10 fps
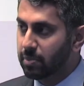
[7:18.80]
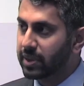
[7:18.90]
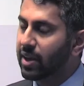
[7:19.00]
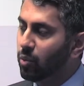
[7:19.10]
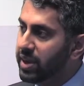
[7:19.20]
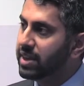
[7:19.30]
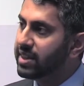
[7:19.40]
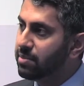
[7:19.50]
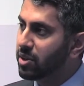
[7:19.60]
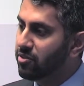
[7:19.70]
but that we can
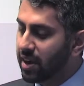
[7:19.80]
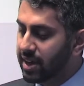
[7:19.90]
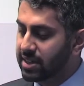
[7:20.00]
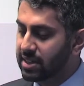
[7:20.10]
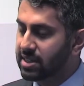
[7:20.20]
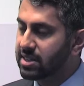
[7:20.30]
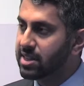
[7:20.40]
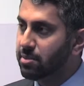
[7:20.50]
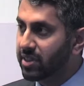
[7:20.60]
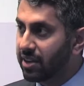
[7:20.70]
then provide
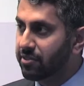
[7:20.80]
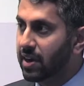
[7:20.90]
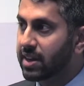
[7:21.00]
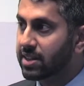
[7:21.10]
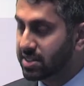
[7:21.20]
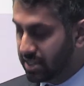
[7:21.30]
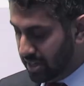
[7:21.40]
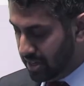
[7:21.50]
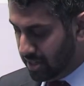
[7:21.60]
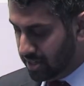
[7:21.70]
some of that
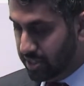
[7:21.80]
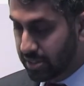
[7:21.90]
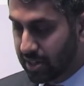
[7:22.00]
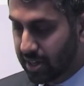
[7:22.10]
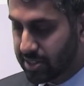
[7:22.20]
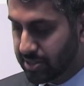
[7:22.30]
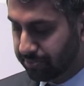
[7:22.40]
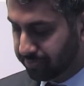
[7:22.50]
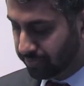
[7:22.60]
finance to you guys.